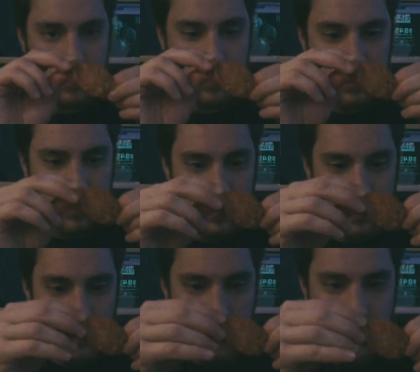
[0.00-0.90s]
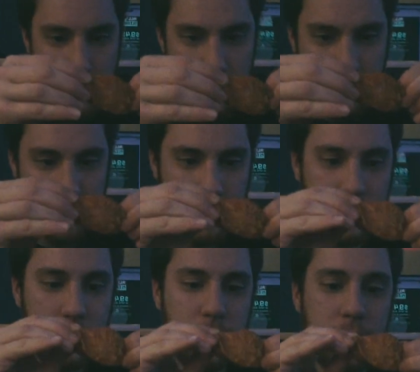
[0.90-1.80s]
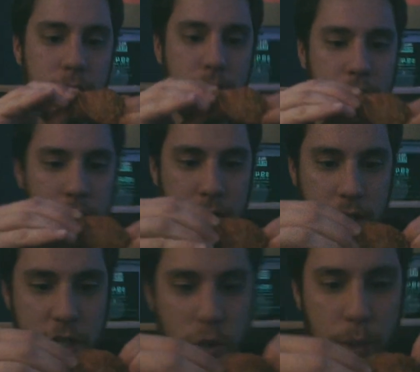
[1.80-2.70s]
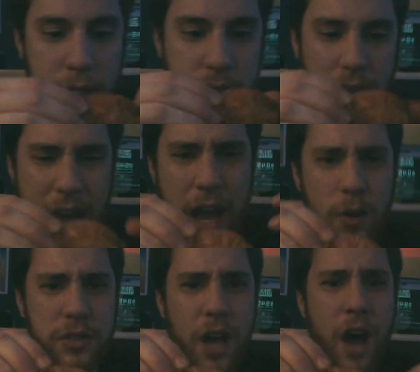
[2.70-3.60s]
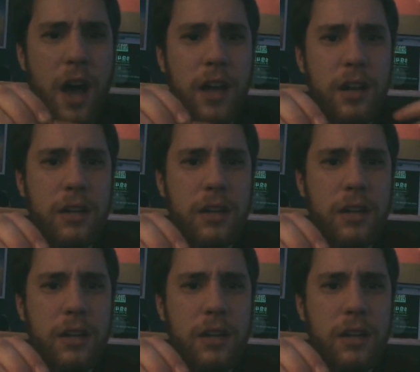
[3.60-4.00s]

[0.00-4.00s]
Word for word: to teach you all how to eat wings. You twist. Ow, it's hot.